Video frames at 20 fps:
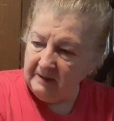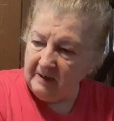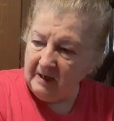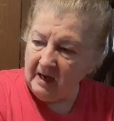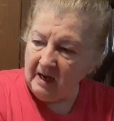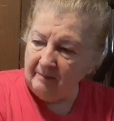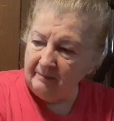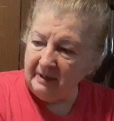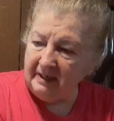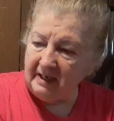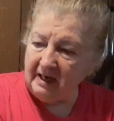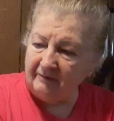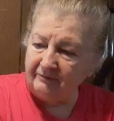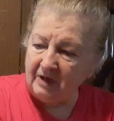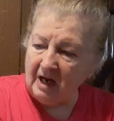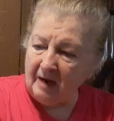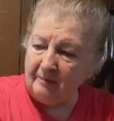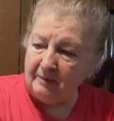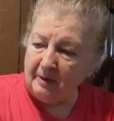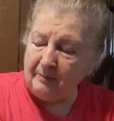I mean, I've
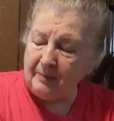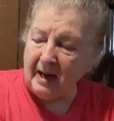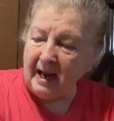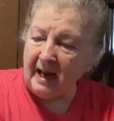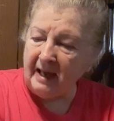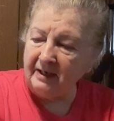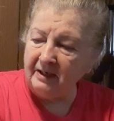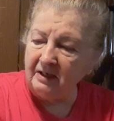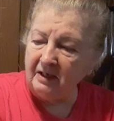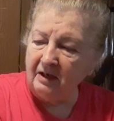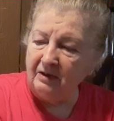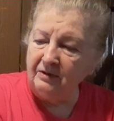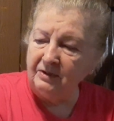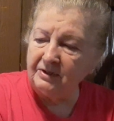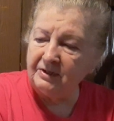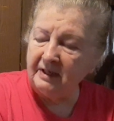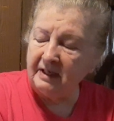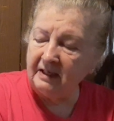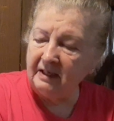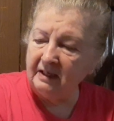got my patios
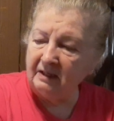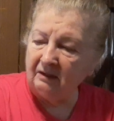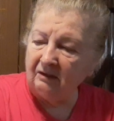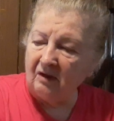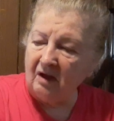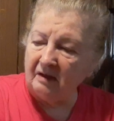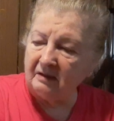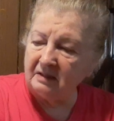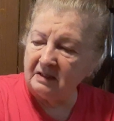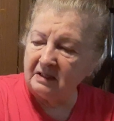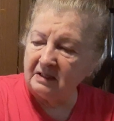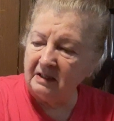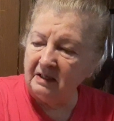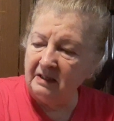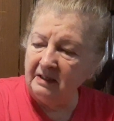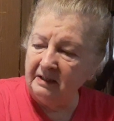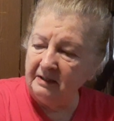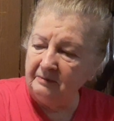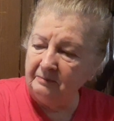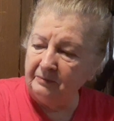that get a lot of
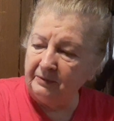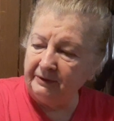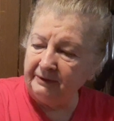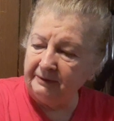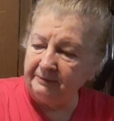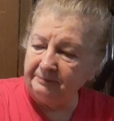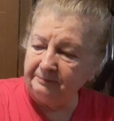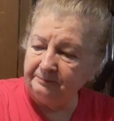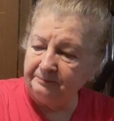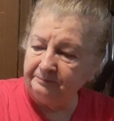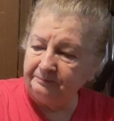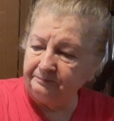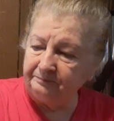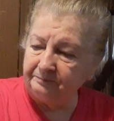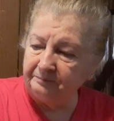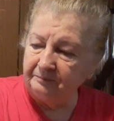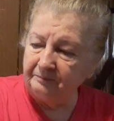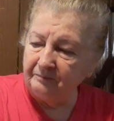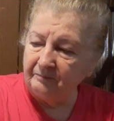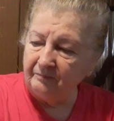sun, but
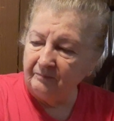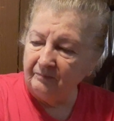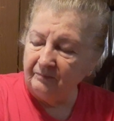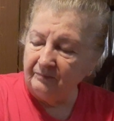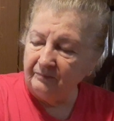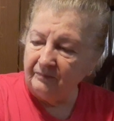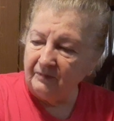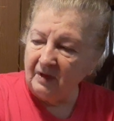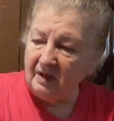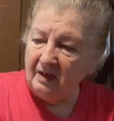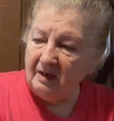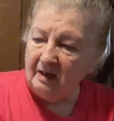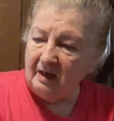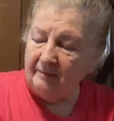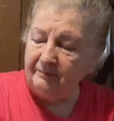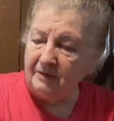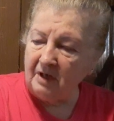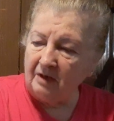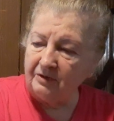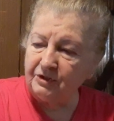
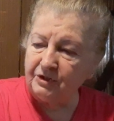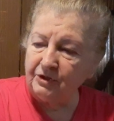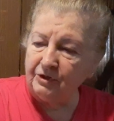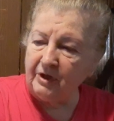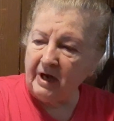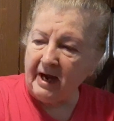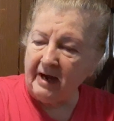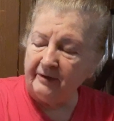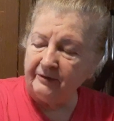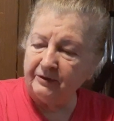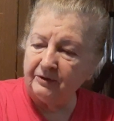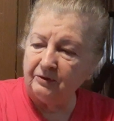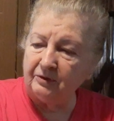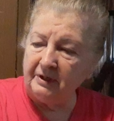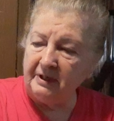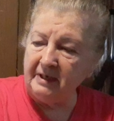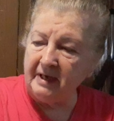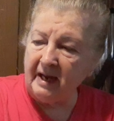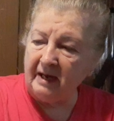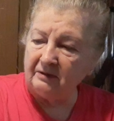I'm not sure how the
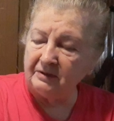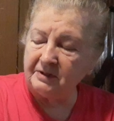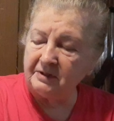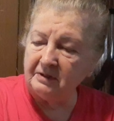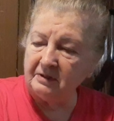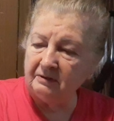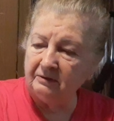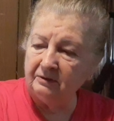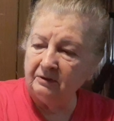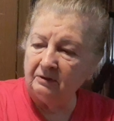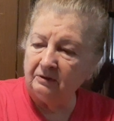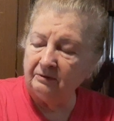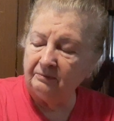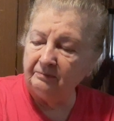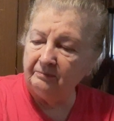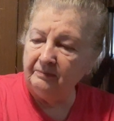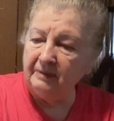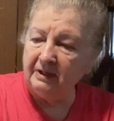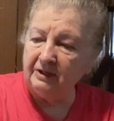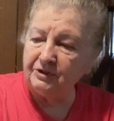greenhouses, little
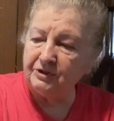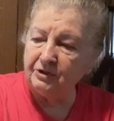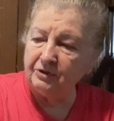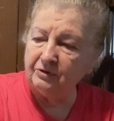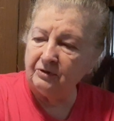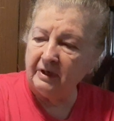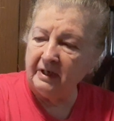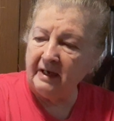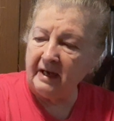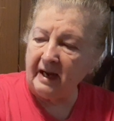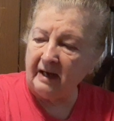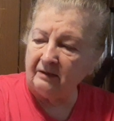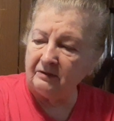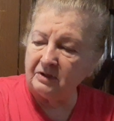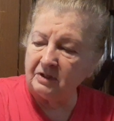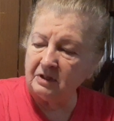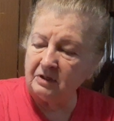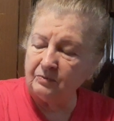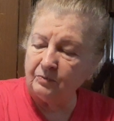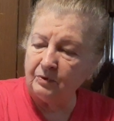miniature
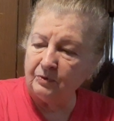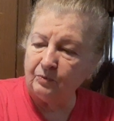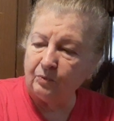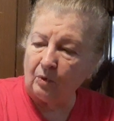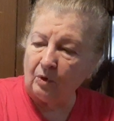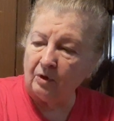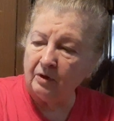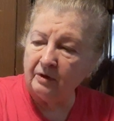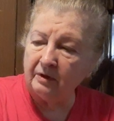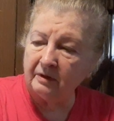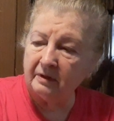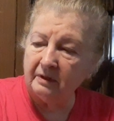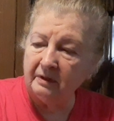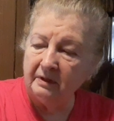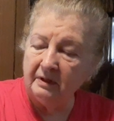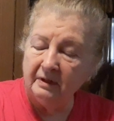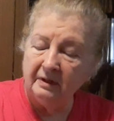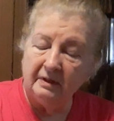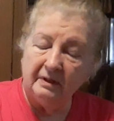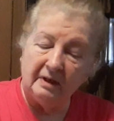greenhouses would work.
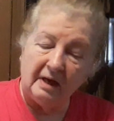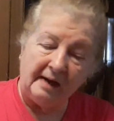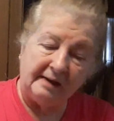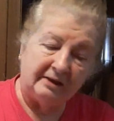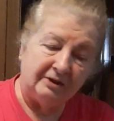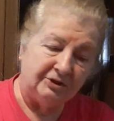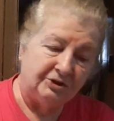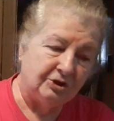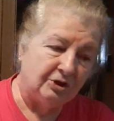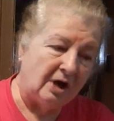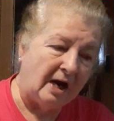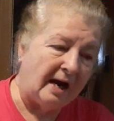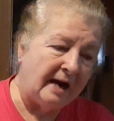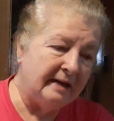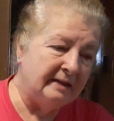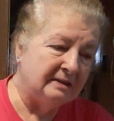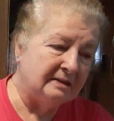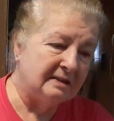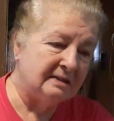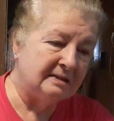I could try
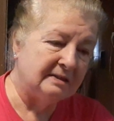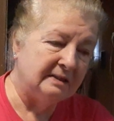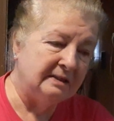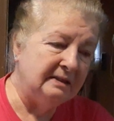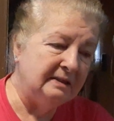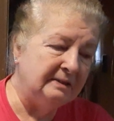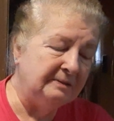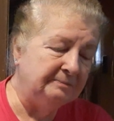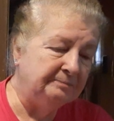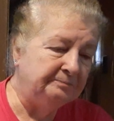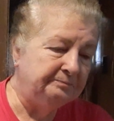it and see.